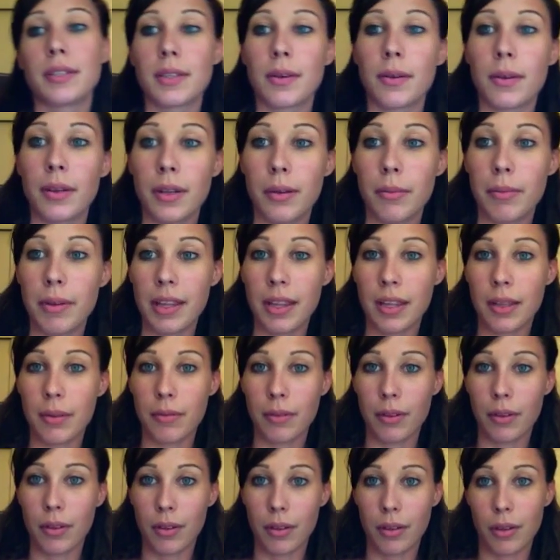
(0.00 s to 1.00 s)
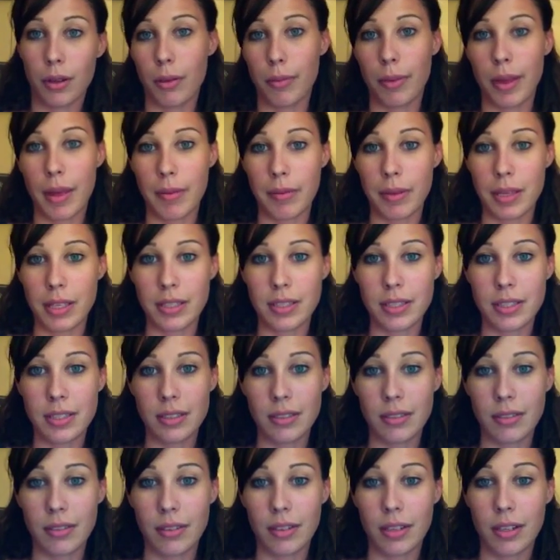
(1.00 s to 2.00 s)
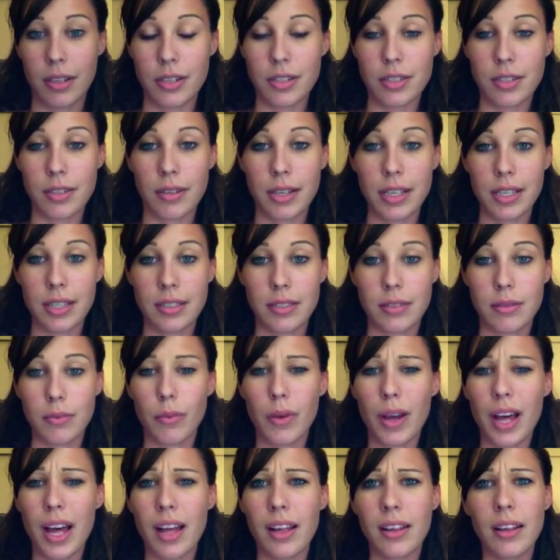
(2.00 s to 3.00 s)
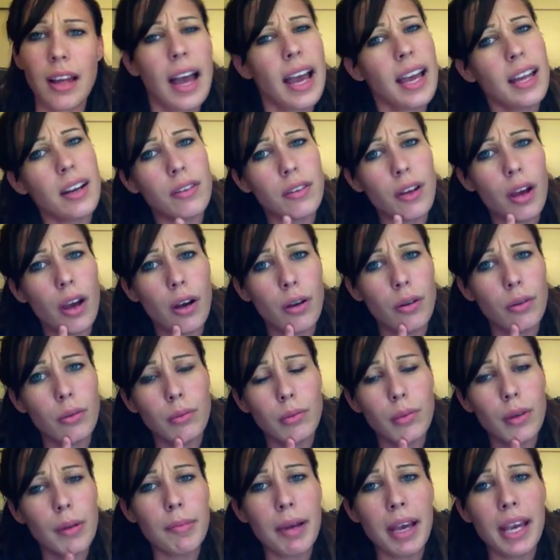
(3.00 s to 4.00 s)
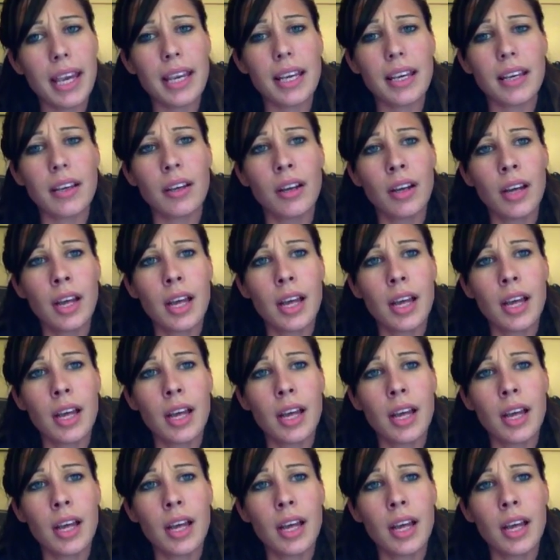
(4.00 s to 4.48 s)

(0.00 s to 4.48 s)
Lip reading: so it'll be the new baby's nursery as well. I don't know. We might